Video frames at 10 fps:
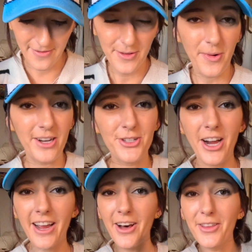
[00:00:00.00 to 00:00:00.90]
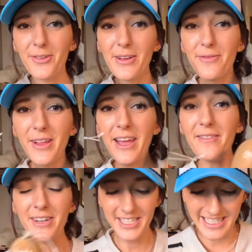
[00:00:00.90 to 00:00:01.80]
If you want to try all 3
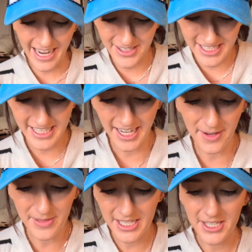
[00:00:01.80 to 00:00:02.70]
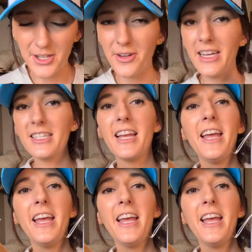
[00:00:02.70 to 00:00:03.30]
flavors, now's the time to do it.